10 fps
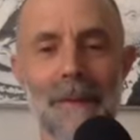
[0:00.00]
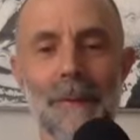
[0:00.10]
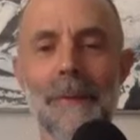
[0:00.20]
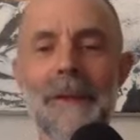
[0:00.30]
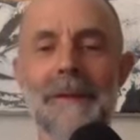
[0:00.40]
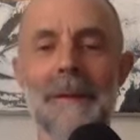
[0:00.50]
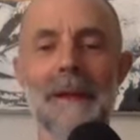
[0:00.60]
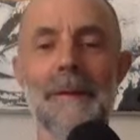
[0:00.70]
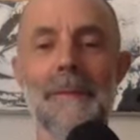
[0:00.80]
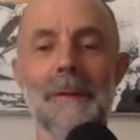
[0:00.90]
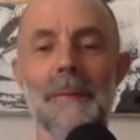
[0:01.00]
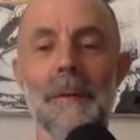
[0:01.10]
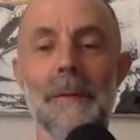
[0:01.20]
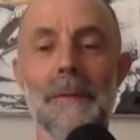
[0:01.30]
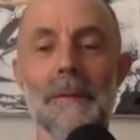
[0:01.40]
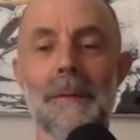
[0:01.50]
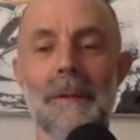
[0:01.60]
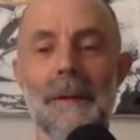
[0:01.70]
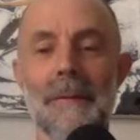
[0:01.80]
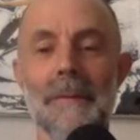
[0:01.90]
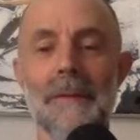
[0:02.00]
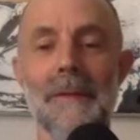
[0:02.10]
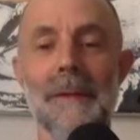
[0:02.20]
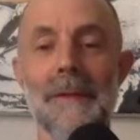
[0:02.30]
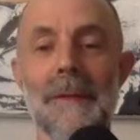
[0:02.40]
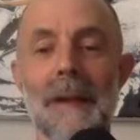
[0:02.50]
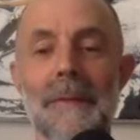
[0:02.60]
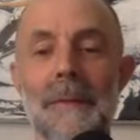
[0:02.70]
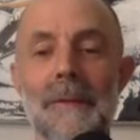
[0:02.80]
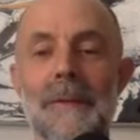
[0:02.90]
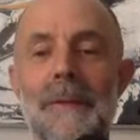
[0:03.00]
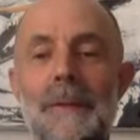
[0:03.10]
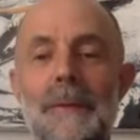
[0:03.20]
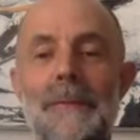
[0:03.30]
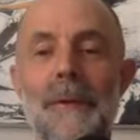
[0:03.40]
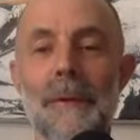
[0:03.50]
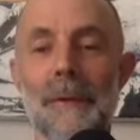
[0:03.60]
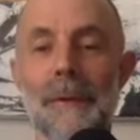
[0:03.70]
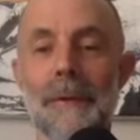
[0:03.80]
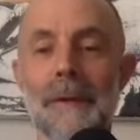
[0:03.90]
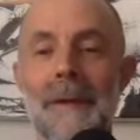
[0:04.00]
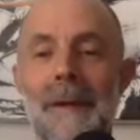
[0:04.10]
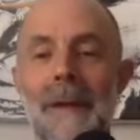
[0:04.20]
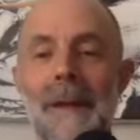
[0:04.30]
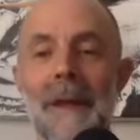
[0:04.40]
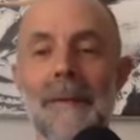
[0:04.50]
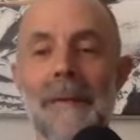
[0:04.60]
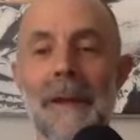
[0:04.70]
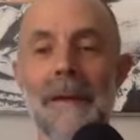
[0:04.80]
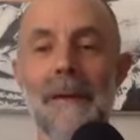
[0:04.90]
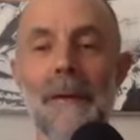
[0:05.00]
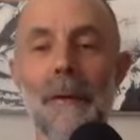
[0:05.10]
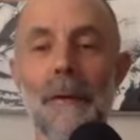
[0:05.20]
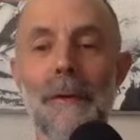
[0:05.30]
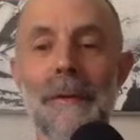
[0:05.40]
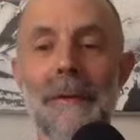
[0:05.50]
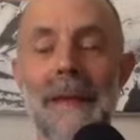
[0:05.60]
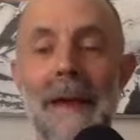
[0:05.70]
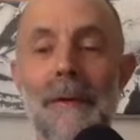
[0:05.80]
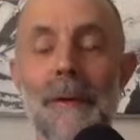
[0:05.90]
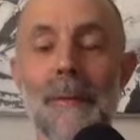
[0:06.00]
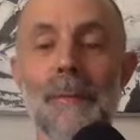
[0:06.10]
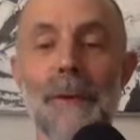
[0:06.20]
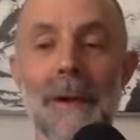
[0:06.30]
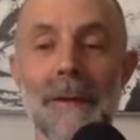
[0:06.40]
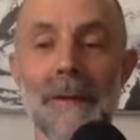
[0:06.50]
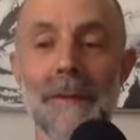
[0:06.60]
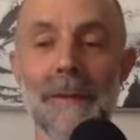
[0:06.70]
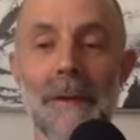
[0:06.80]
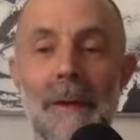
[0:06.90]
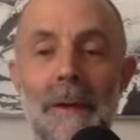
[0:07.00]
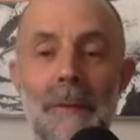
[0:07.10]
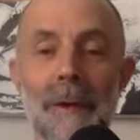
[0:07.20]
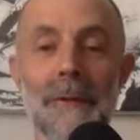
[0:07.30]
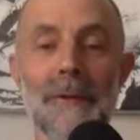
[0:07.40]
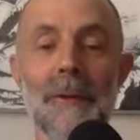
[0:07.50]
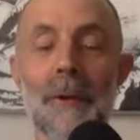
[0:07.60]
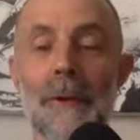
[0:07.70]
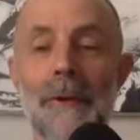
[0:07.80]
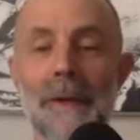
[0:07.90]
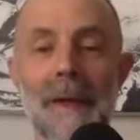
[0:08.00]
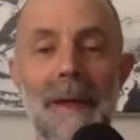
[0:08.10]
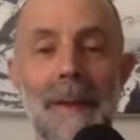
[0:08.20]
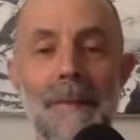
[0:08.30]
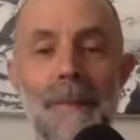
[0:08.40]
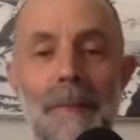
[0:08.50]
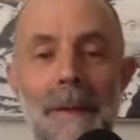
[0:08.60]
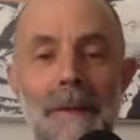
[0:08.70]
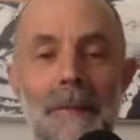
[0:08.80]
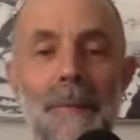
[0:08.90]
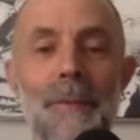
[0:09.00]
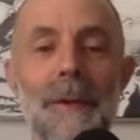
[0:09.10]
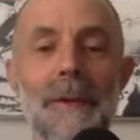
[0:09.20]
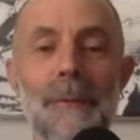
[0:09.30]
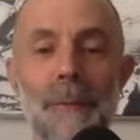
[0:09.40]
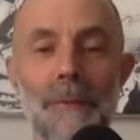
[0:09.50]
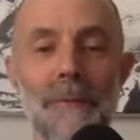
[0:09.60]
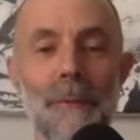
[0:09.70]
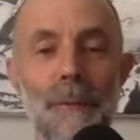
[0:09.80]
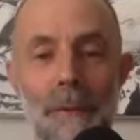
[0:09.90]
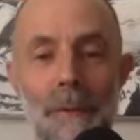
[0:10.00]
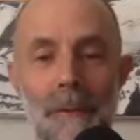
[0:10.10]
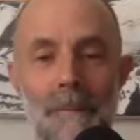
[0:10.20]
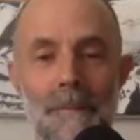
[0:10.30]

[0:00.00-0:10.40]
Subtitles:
All he said in response was that Zen was too foreign. It was like a long, narrow bridge. When a shock came, the bridge would fall.